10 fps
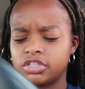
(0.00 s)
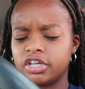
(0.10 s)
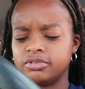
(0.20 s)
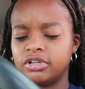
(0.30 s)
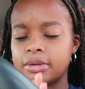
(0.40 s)

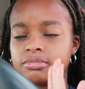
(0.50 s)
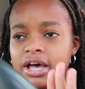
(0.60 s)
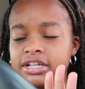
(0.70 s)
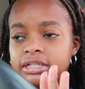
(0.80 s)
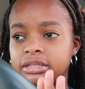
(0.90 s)
grab some
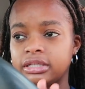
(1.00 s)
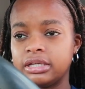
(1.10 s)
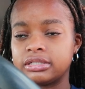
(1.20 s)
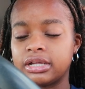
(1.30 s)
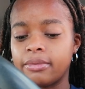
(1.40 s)
hygiene
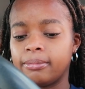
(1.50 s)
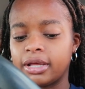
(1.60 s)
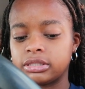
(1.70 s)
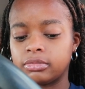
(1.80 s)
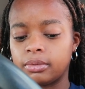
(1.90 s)
things, and I went
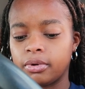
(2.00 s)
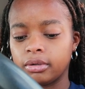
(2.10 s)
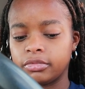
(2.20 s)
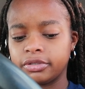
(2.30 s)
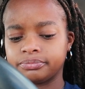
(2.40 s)
back to my
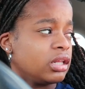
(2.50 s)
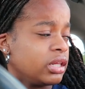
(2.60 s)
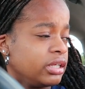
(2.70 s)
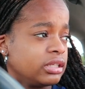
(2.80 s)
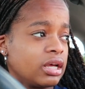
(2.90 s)
apartment,
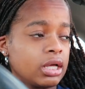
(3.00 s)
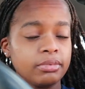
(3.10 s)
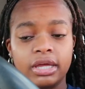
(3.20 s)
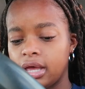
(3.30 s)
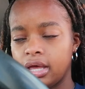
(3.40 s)
cleaned
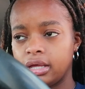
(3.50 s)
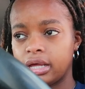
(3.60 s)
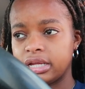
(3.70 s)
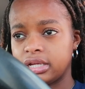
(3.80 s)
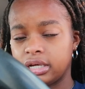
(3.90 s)
up,
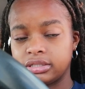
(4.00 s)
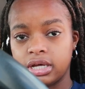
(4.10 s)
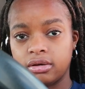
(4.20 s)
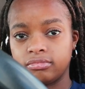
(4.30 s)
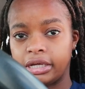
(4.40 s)
and I knocked
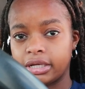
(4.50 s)
out.